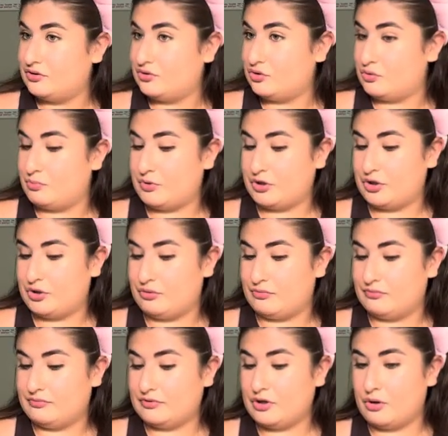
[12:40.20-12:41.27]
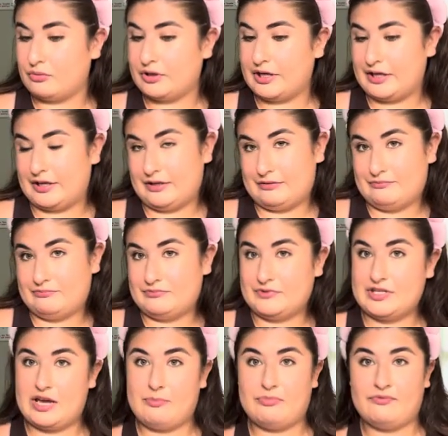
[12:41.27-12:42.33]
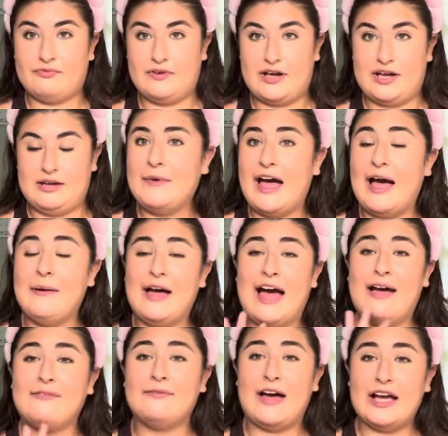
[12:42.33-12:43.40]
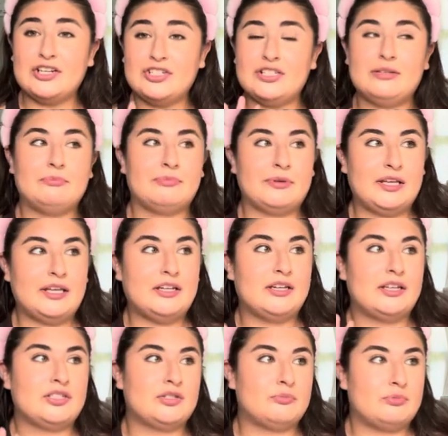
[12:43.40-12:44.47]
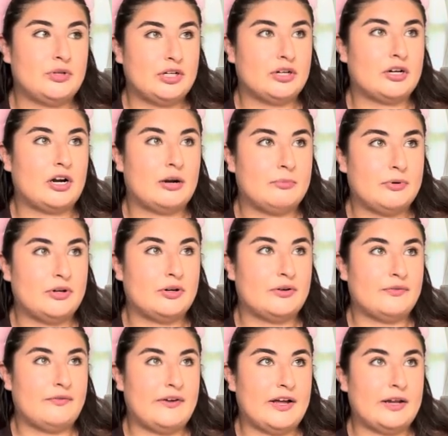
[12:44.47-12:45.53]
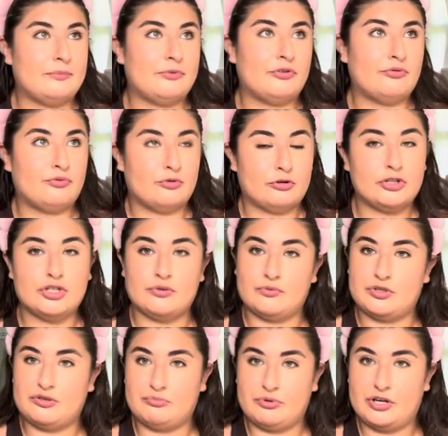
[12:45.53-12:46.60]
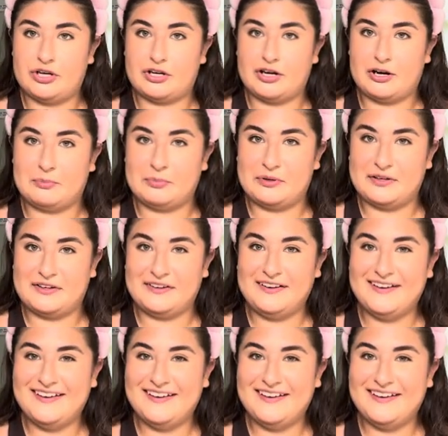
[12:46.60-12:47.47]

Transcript: super cute, coquette type of vibe. I, I've actually been a Sabrina Carpenter fan before she was Sabrina Carpenter,